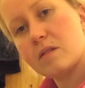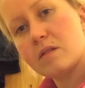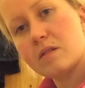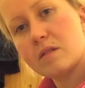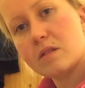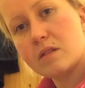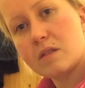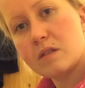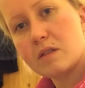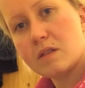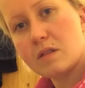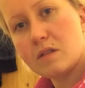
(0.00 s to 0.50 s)

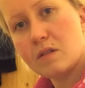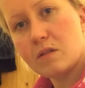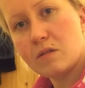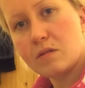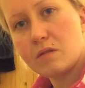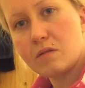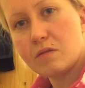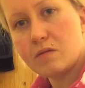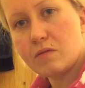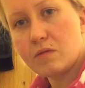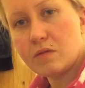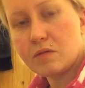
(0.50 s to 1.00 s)
it's
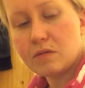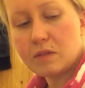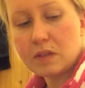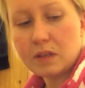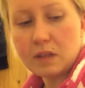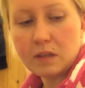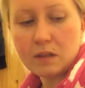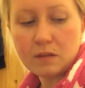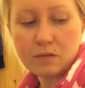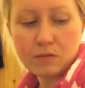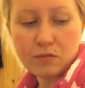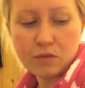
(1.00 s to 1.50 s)
not
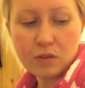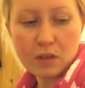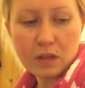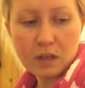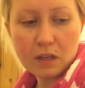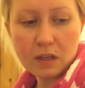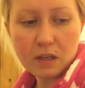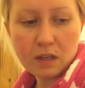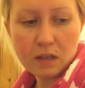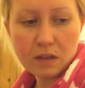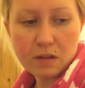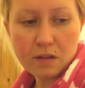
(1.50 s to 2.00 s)

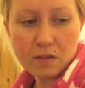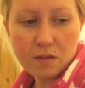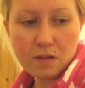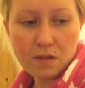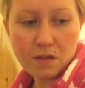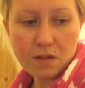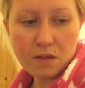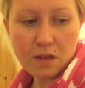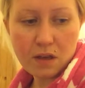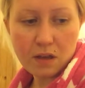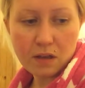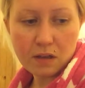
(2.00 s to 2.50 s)
really
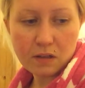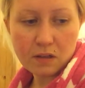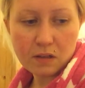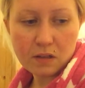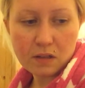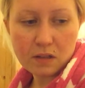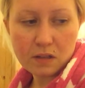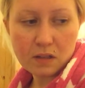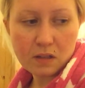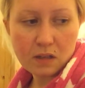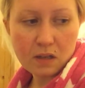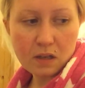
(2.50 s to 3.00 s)

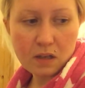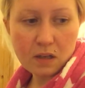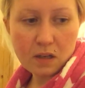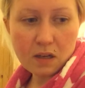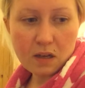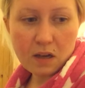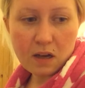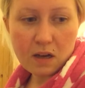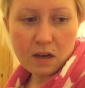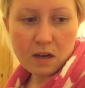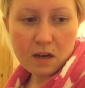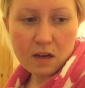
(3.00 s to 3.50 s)
things
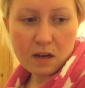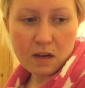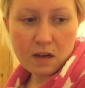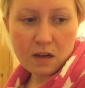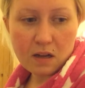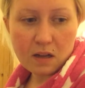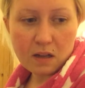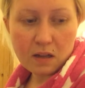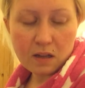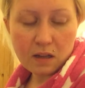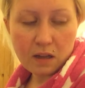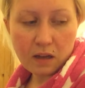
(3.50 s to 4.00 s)

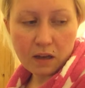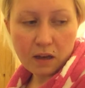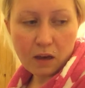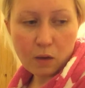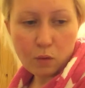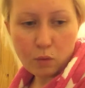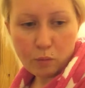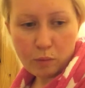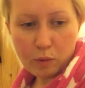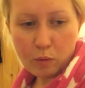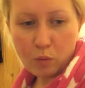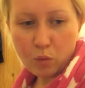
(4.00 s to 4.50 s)
like I
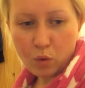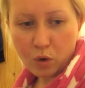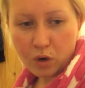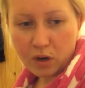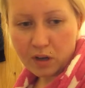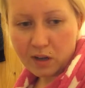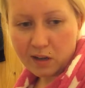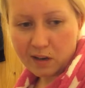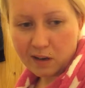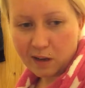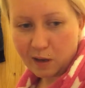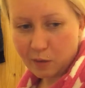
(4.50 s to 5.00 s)
will be
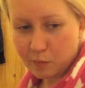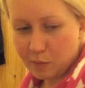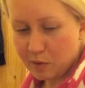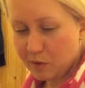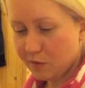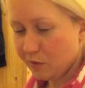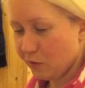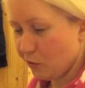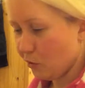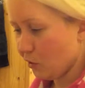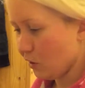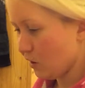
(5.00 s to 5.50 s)
working like
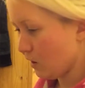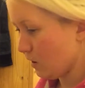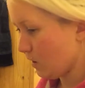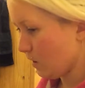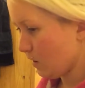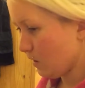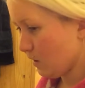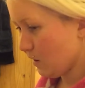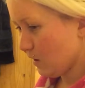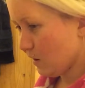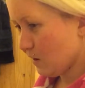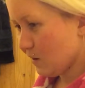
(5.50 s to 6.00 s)
before.
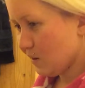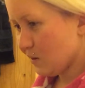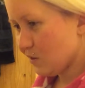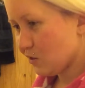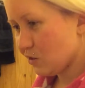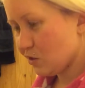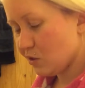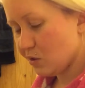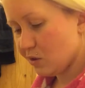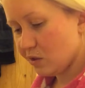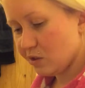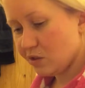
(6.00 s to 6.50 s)

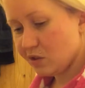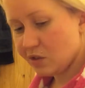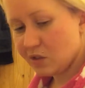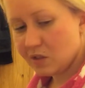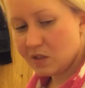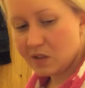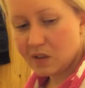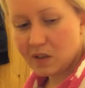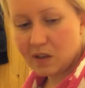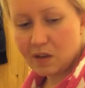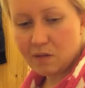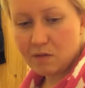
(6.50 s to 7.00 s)
So I just
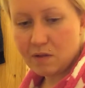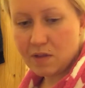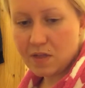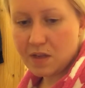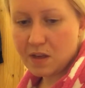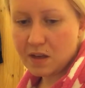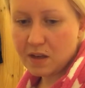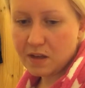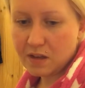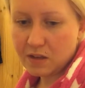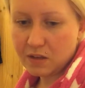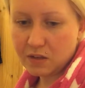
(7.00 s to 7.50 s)
take
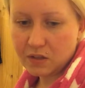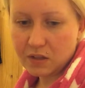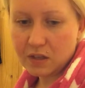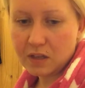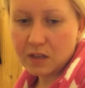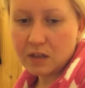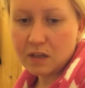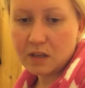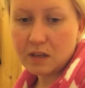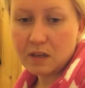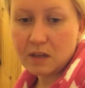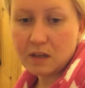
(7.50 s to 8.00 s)
everything
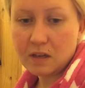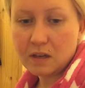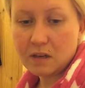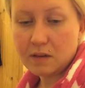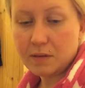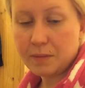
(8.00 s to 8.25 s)
easy.